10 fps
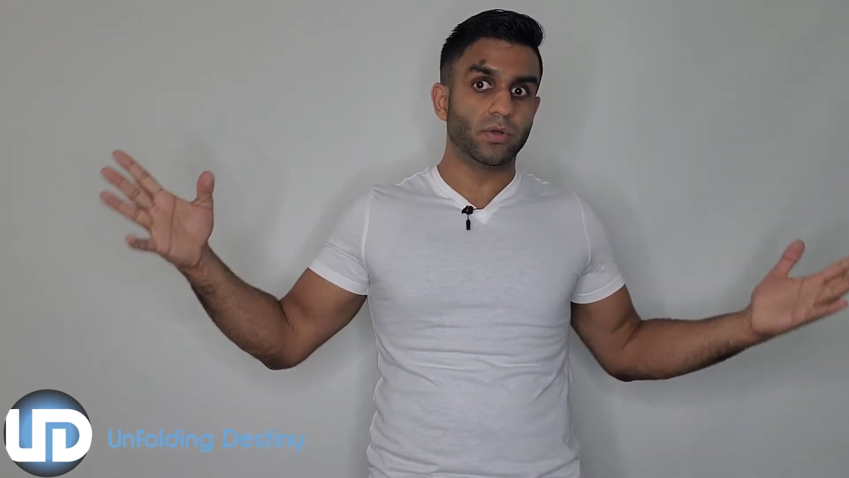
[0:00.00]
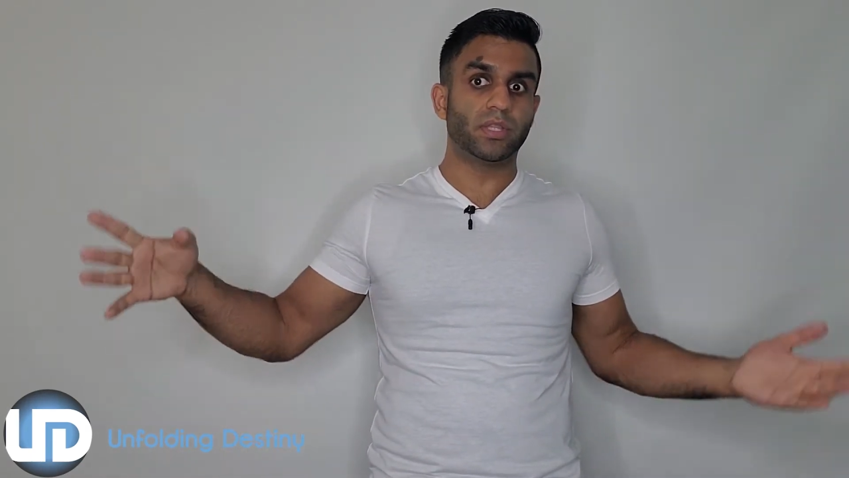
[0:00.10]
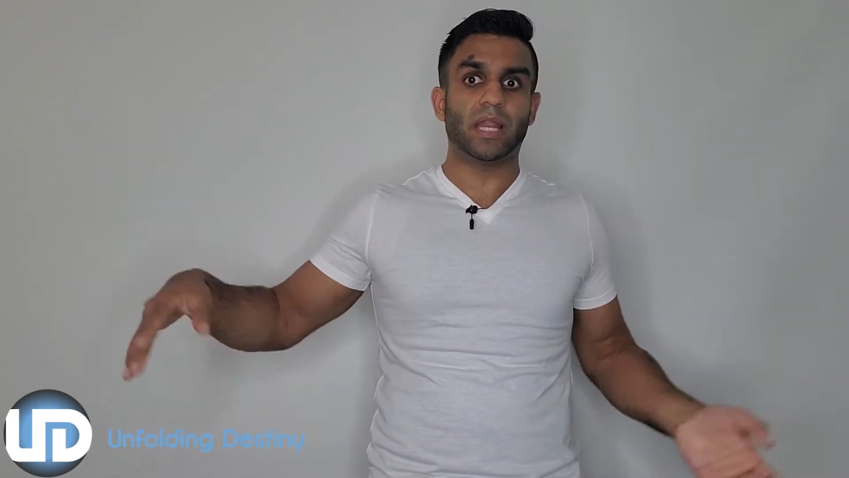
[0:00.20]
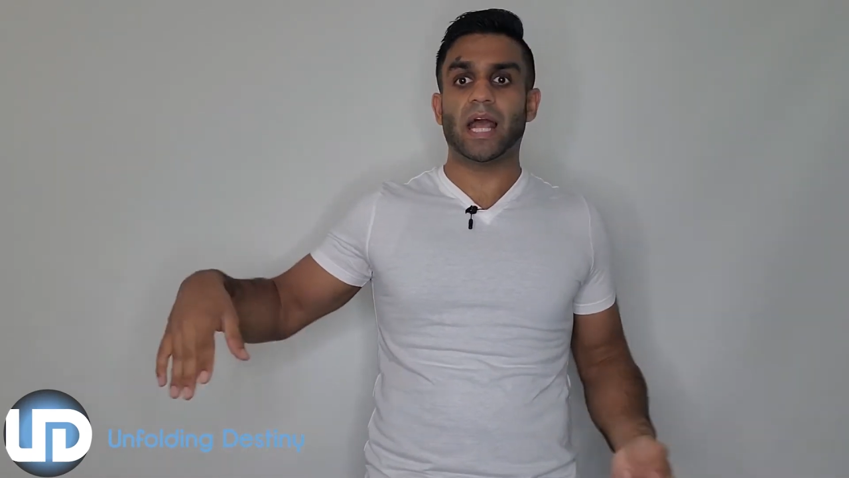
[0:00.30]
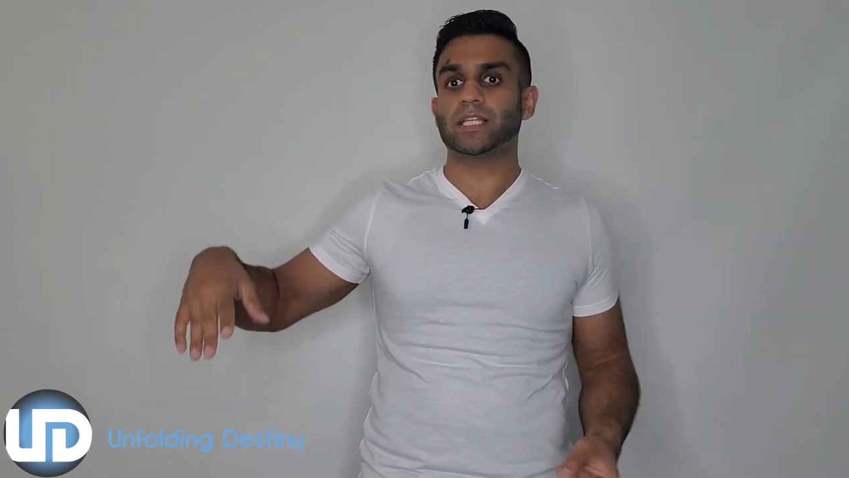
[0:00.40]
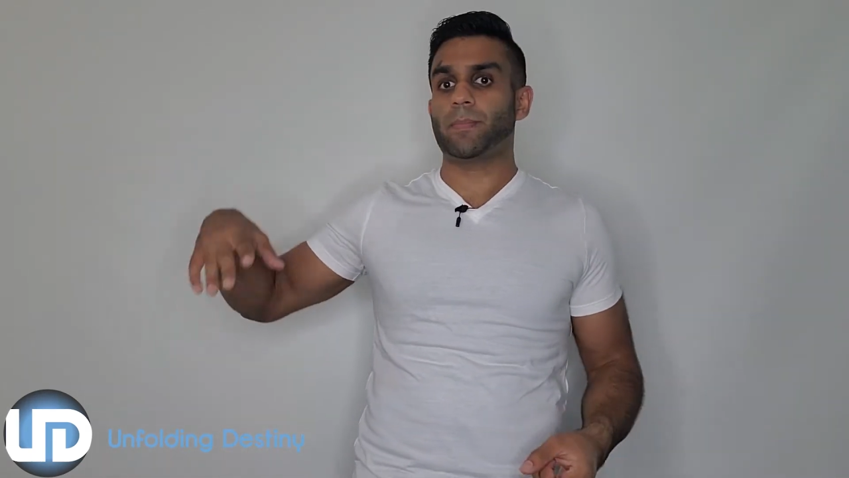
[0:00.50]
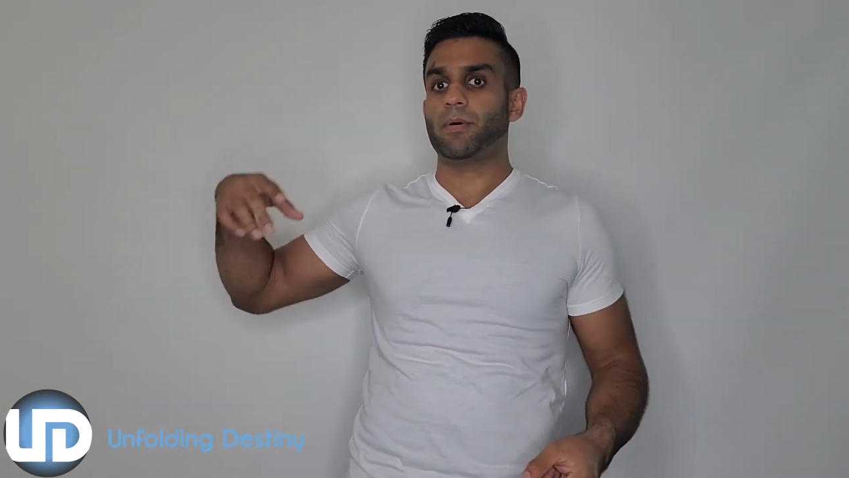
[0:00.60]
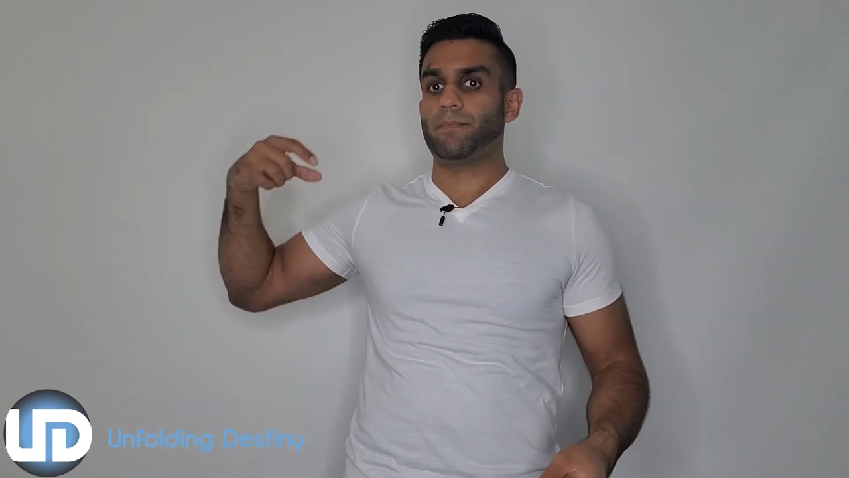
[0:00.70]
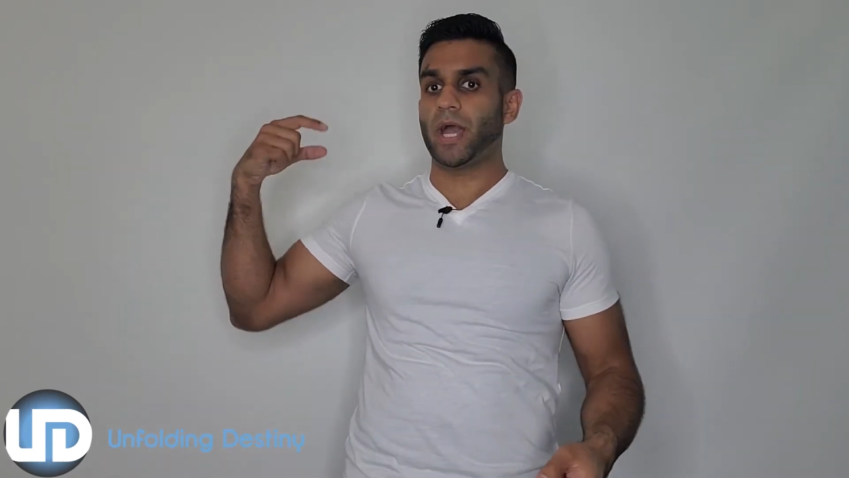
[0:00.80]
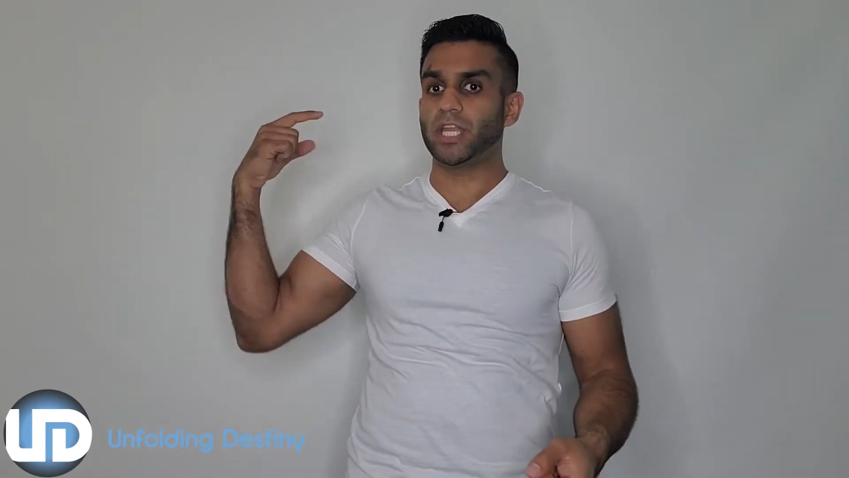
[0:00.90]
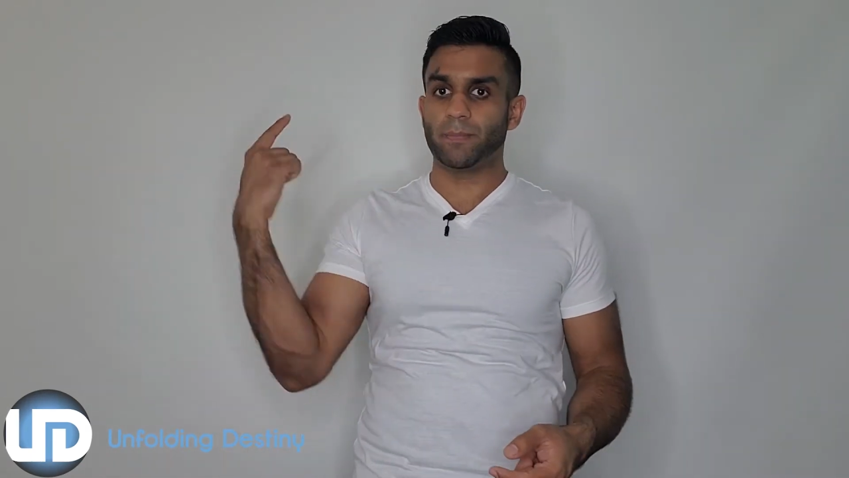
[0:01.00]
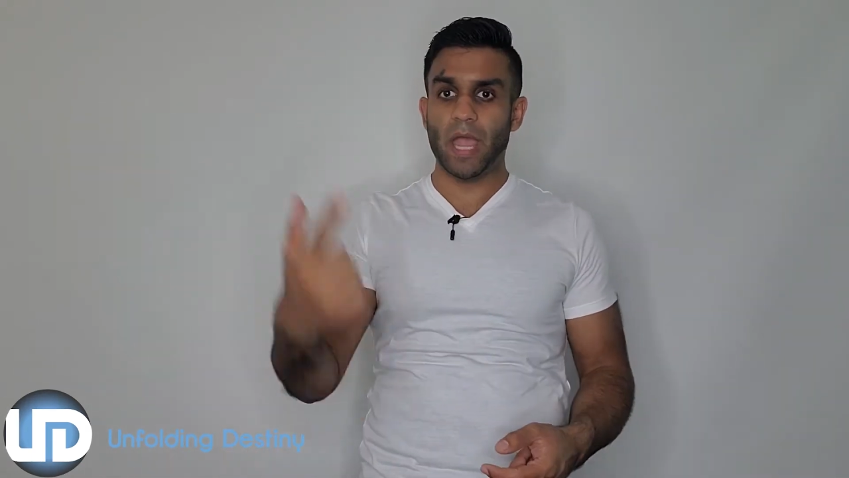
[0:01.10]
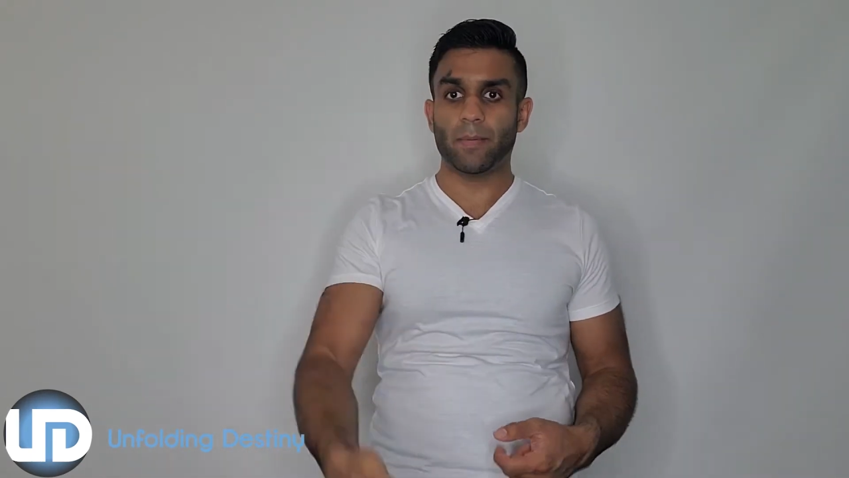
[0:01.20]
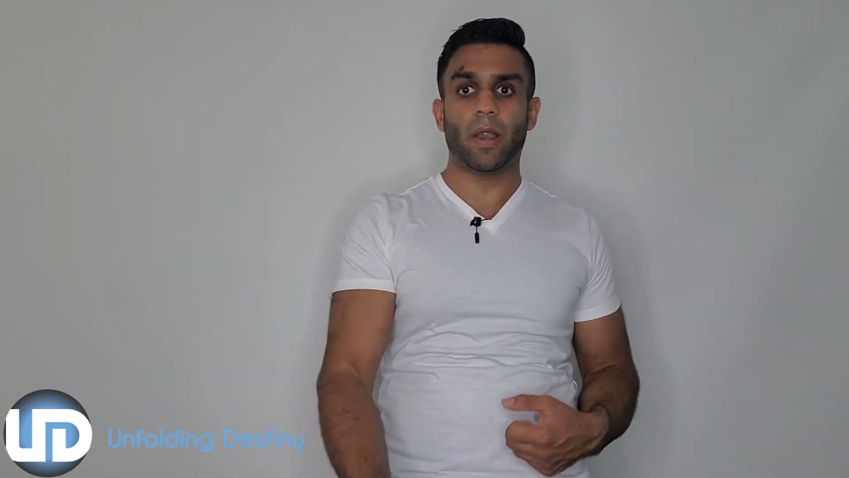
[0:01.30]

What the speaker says: Then as I put pen to paper,